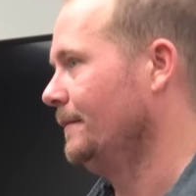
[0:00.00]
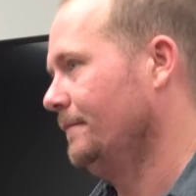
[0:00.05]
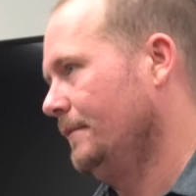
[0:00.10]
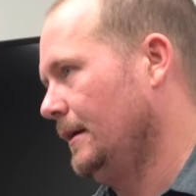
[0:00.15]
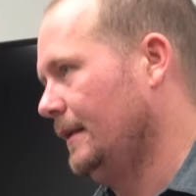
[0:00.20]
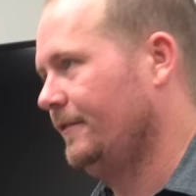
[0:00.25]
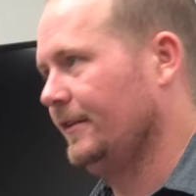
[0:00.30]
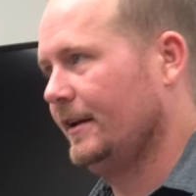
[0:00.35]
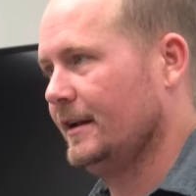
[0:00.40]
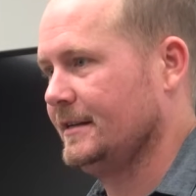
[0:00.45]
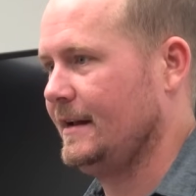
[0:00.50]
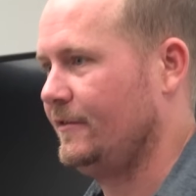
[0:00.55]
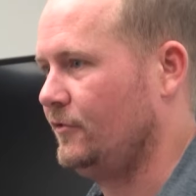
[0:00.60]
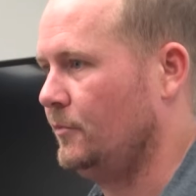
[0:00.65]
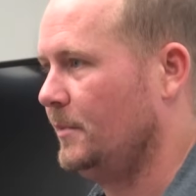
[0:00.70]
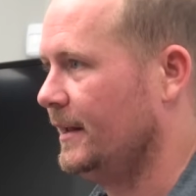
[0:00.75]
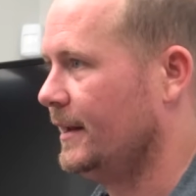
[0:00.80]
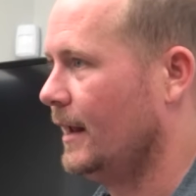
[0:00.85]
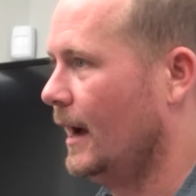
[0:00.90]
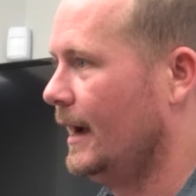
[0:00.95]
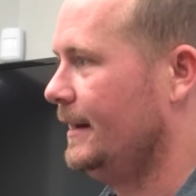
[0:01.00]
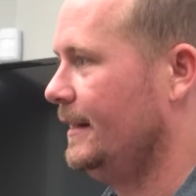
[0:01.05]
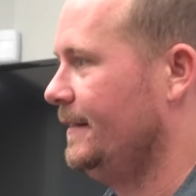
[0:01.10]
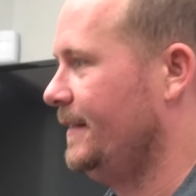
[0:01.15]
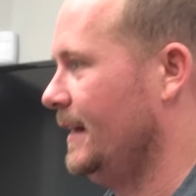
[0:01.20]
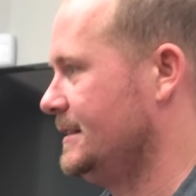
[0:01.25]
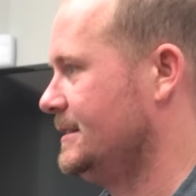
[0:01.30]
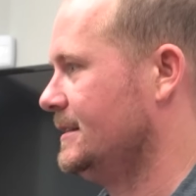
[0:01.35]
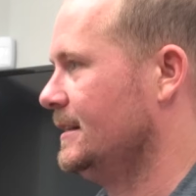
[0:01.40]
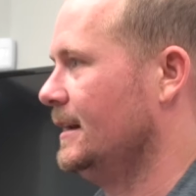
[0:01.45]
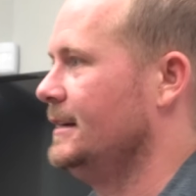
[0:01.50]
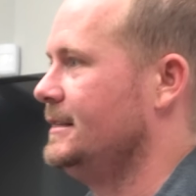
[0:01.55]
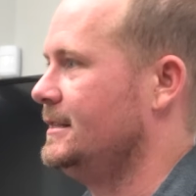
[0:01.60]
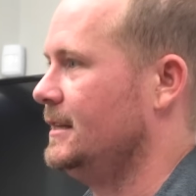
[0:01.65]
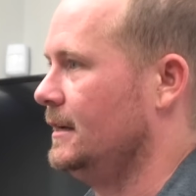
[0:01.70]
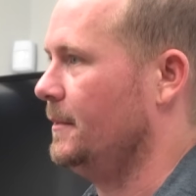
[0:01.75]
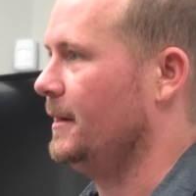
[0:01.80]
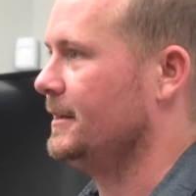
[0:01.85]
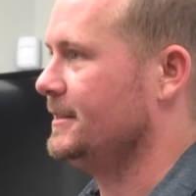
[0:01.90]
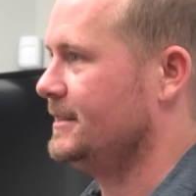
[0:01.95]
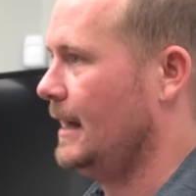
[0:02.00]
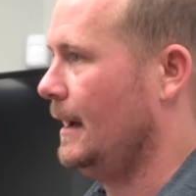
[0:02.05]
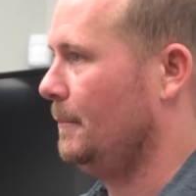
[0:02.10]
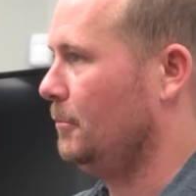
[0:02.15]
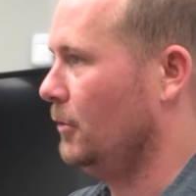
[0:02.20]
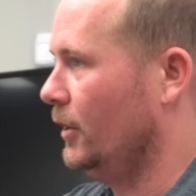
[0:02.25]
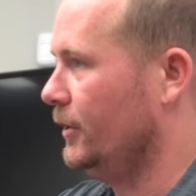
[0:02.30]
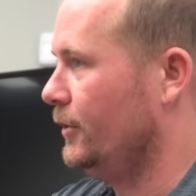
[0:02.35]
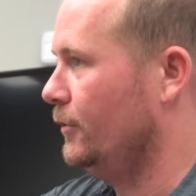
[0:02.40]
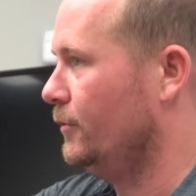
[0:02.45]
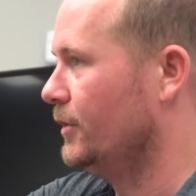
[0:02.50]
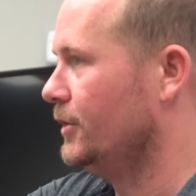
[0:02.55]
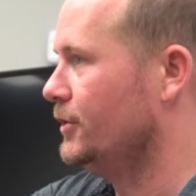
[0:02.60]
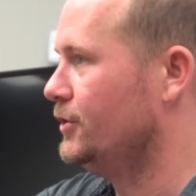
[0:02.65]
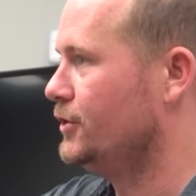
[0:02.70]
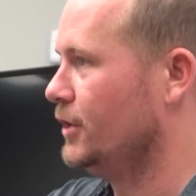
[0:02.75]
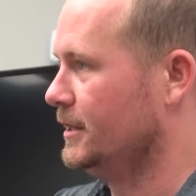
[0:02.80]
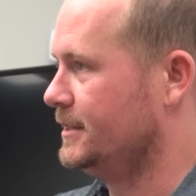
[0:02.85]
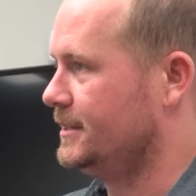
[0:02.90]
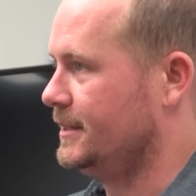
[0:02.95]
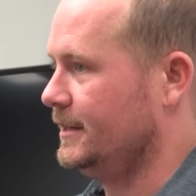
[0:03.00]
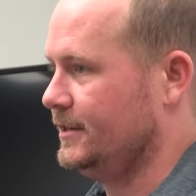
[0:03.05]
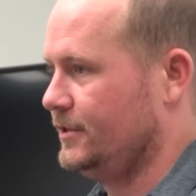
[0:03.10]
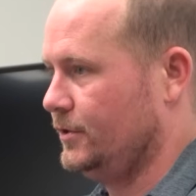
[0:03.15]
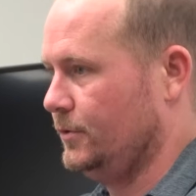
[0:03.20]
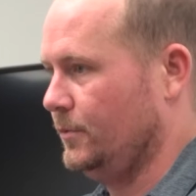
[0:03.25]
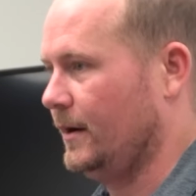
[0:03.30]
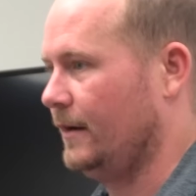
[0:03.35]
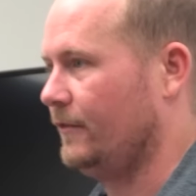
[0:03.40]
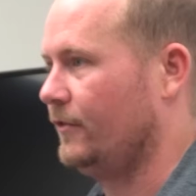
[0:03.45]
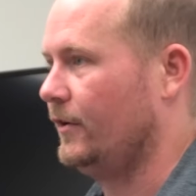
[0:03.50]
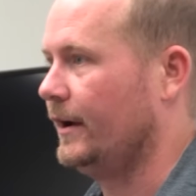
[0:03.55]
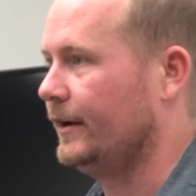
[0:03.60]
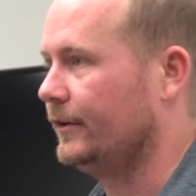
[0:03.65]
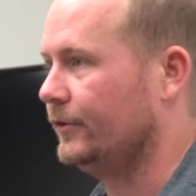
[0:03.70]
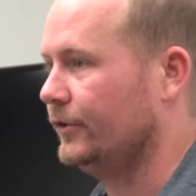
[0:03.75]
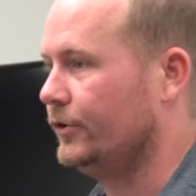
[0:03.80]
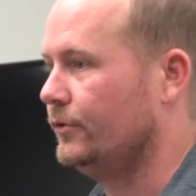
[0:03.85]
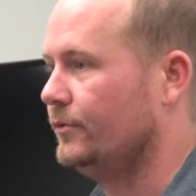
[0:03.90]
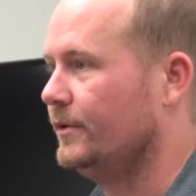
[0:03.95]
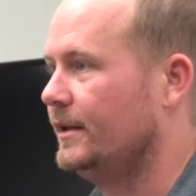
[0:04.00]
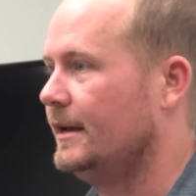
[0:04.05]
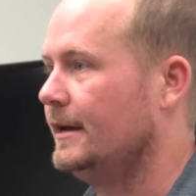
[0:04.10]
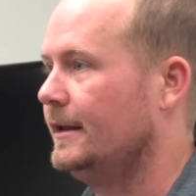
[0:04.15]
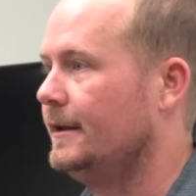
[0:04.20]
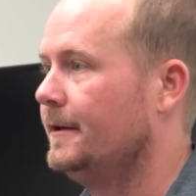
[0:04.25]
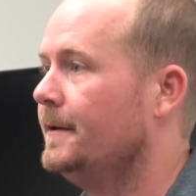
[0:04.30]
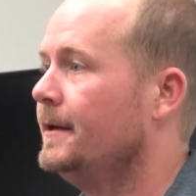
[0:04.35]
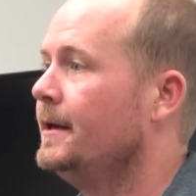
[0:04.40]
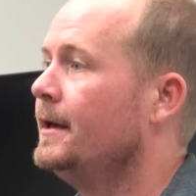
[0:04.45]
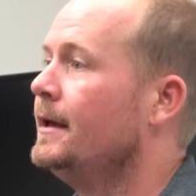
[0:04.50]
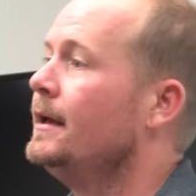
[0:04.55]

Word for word: if it doesn't have to be a 90, that's the nice thing about snap lock. You can adjust it to whatever angle you need.